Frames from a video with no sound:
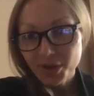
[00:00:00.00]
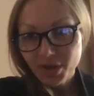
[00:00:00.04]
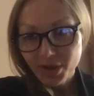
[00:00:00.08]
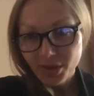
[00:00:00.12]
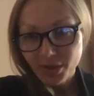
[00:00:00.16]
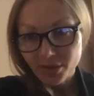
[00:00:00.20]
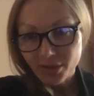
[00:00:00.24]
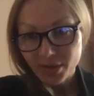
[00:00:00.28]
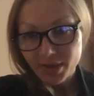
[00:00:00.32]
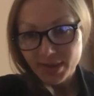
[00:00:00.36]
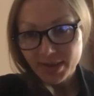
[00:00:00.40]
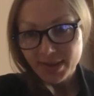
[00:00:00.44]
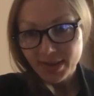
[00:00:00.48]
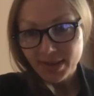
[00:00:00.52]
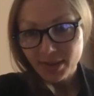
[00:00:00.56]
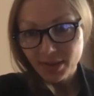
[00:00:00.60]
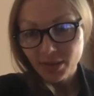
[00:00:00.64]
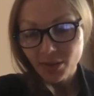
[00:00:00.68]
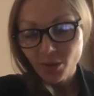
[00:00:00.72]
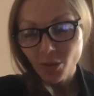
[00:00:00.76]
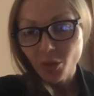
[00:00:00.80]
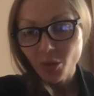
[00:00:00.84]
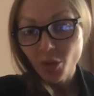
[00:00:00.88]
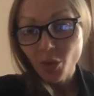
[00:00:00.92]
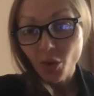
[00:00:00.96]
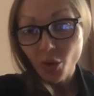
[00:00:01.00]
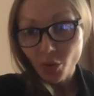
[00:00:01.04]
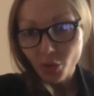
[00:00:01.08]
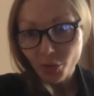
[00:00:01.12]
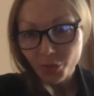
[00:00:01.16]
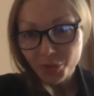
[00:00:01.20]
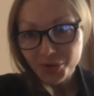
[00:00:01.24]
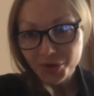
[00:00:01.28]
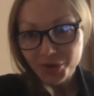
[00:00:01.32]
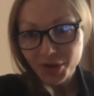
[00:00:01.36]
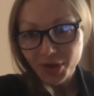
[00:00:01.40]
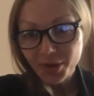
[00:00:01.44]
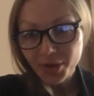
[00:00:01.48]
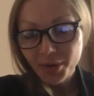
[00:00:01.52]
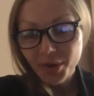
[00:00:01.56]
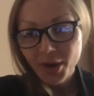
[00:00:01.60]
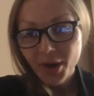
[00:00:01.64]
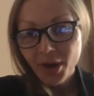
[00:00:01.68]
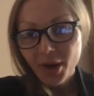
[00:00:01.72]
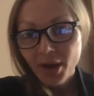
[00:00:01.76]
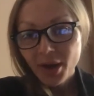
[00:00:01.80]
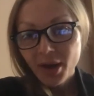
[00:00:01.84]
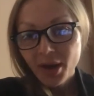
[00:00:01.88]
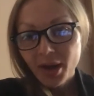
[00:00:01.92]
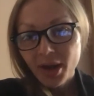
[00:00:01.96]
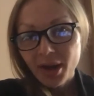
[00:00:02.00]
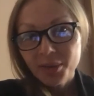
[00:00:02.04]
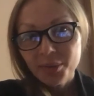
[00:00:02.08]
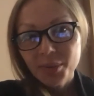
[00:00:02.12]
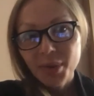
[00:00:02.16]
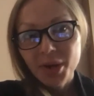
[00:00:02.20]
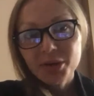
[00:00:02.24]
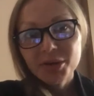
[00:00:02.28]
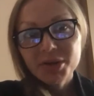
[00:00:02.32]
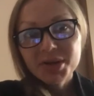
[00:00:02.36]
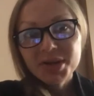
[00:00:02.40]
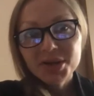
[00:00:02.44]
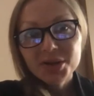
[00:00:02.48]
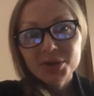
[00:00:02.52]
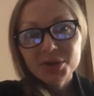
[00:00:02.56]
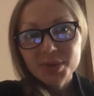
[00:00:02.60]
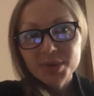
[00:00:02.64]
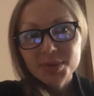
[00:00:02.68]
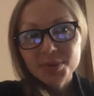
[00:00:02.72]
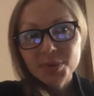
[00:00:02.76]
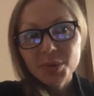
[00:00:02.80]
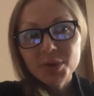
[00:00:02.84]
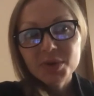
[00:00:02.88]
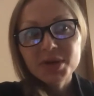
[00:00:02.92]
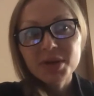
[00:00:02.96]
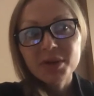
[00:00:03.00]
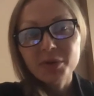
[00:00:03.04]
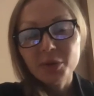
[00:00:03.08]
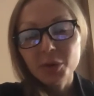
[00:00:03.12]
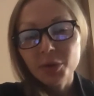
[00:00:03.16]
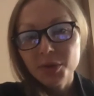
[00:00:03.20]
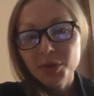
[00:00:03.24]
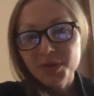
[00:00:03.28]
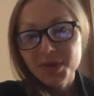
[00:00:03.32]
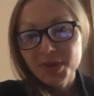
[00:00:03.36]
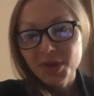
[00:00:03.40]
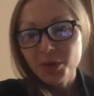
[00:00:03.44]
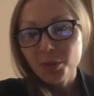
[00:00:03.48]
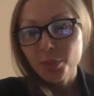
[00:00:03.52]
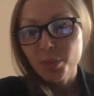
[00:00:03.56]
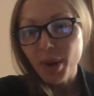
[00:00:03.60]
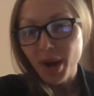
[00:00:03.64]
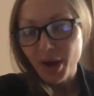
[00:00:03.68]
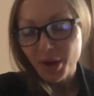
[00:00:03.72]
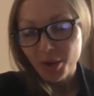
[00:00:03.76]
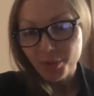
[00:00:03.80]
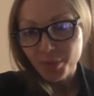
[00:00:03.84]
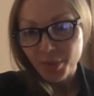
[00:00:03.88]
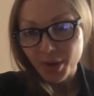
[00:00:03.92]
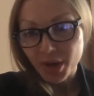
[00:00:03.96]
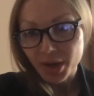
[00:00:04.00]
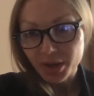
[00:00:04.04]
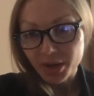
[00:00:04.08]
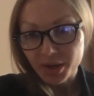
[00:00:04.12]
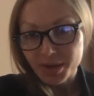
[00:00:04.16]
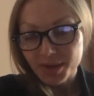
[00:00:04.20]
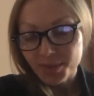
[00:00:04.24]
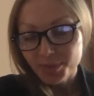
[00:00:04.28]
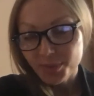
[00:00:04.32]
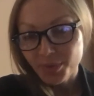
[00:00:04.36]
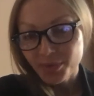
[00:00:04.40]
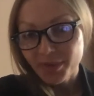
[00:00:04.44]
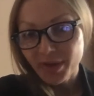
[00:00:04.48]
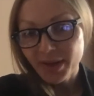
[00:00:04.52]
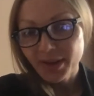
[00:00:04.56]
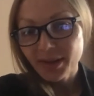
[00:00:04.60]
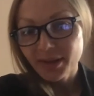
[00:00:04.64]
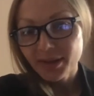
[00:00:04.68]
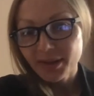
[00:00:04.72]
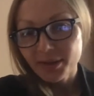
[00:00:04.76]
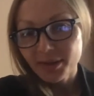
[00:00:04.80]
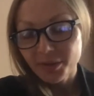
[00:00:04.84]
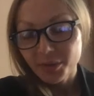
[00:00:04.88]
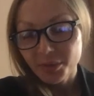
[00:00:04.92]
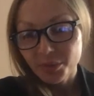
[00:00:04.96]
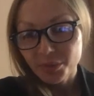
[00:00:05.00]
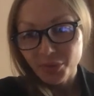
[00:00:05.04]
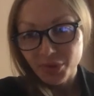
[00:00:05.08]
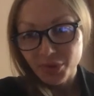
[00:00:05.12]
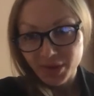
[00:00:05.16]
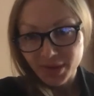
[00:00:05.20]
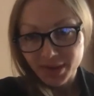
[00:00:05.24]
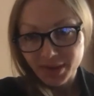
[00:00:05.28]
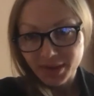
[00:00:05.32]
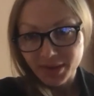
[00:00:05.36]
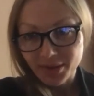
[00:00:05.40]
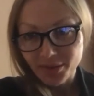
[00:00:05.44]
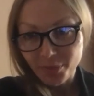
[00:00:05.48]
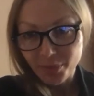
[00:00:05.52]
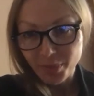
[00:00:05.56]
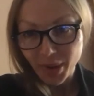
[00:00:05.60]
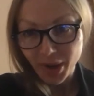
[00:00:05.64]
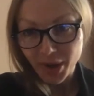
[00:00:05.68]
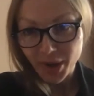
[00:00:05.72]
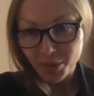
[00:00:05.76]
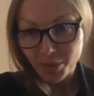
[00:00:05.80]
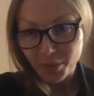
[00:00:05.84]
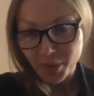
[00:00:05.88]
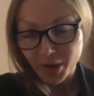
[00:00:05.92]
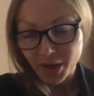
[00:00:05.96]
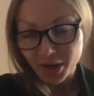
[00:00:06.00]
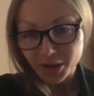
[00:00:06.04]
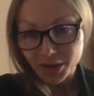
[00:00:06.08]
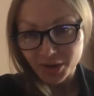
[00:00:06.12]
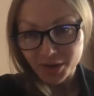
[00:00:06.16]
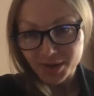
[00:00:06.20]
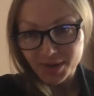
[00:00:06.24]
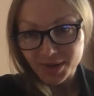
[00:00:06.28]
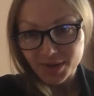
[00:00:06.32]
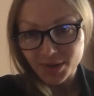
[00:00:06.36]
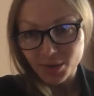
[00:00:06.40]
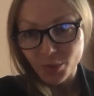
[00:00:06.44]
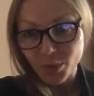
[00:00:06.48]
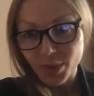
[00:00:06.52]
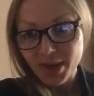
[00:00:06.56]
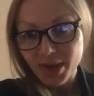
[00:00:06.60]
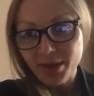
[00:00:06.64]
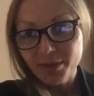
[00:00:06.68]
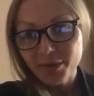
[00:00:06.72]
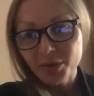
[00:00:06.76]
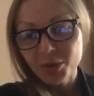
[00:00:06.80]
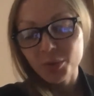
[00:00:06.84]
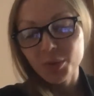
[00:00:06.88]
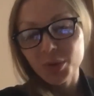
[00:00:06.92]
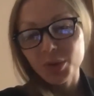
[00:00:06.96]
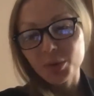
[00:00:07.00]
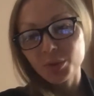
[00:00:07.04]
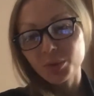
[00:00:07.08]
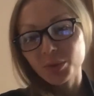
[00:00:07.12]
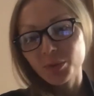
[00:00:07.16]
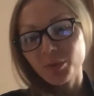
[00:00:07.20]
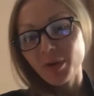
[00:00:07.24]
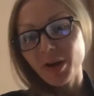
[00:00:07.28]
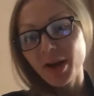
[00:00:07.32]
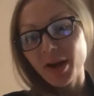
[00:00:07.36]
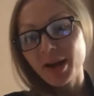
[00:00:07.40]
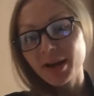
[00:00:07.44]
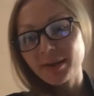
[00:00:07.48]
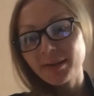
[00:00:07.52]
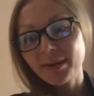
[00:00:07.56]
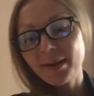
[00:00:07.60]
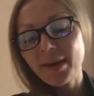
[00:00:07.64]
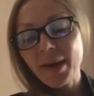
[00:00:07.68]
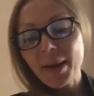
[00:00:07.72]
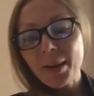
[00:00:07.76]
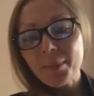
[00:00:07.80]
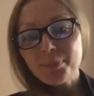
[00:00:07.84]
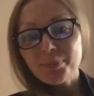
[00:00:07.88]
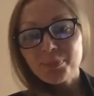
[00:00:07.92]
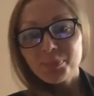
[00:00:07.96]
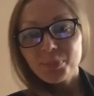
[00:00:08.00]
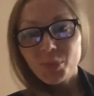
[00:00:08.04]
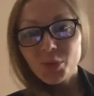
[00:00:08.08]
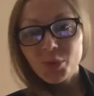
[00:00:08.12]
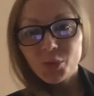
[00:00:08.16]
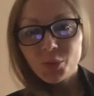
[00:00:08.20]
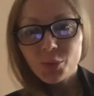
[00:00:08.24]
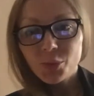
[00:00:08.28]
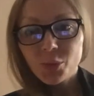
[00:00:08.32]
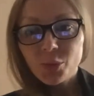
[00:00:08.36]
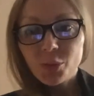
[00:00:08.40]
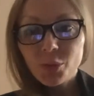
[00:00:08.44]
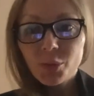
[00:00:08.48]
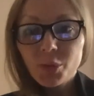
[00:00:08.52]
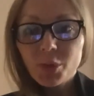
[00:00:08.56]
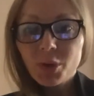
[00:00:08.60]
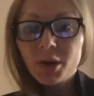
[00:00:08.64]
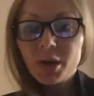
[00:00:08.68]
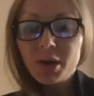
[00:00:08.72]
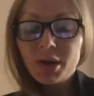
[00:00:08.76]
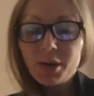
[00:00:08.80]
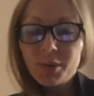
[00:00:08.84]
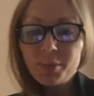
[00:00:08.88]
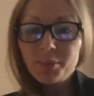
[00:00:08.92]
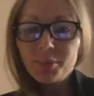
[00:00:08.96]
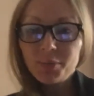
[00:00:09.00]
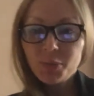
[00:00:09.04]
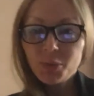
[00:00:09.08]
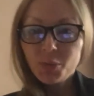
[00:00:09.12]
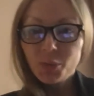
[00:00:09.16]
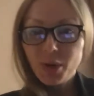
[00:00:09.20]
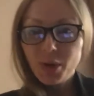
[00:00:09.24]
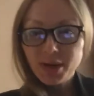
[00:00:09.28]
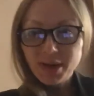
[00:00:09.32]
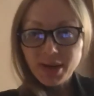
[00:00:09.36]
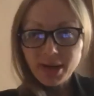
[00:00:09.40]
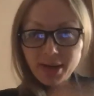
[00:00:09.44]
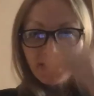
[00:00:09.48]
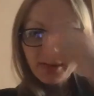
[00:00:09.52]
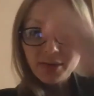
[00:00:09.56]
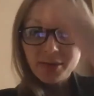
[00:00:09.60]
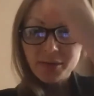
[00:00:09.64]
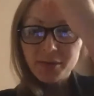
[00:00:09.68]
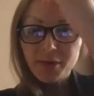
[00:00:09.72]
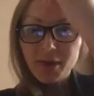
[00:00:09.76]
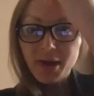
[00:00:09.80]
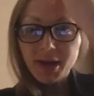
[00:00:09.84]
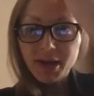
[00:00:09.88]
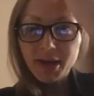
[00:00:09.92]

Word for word: interest in oncology, mm-hmm. and my research was mostly focusing on biomarkers, preventative and predictive biomarkers. So whatever we could find to, um, to identify